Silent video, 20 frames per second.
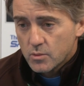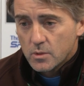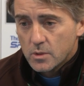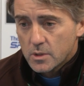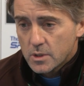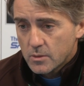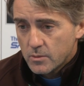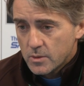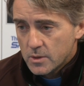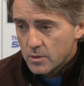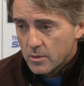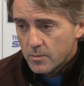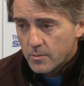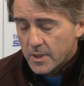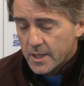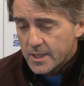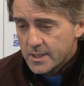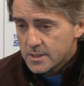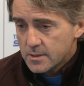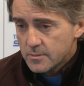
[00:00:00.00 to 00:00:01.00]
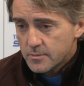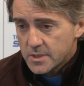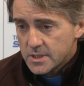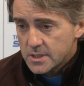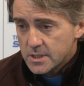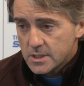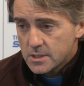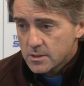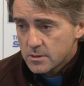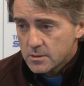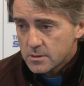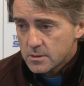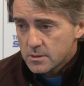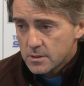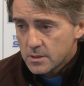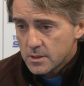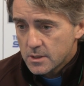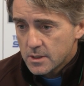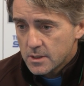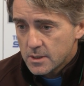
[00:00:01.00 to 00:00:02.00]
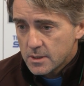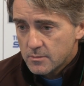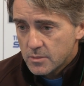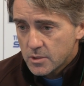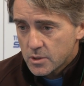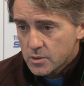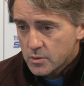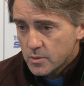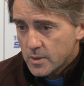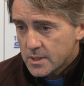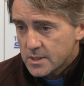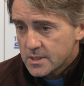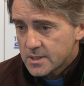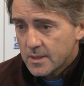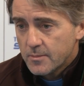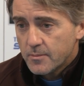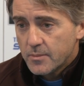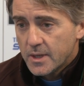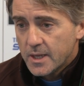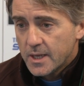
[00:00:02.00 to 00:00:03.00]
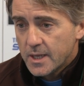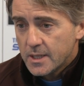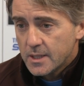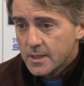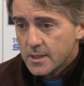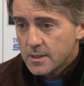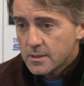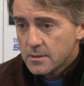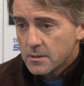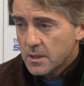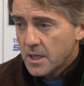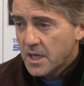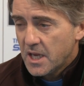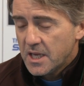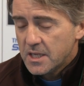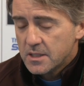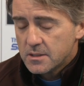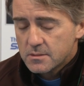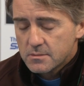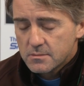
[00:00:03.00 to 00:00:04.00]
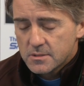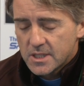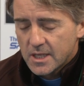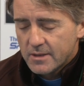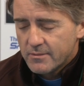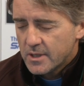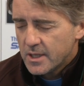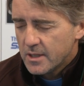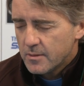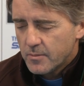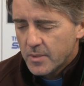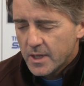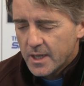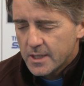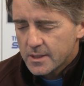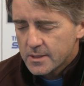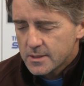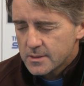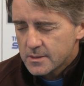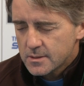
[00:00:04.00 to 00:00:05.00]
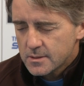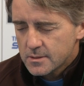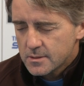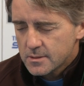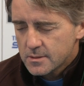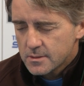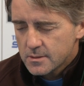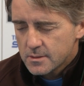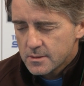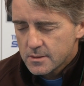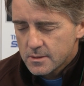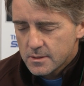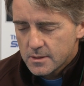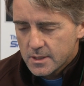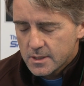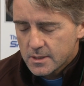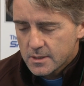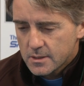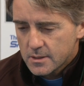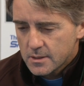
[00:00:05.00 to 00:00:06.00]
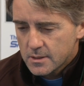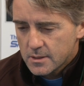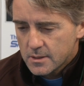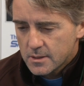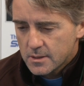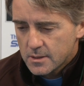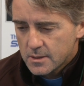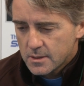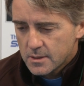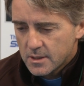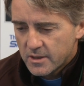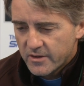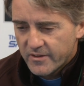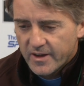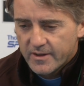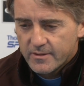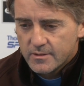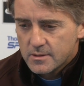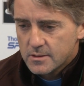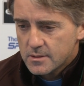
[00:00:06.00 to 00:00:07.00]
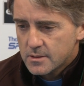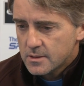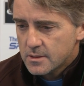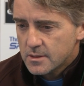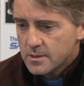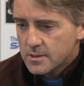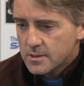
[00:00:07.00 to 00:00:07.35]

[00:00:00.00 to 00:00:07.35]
work with all players in pre-season uh, because we had some player eight, seven, eight players that uh, arrived uh,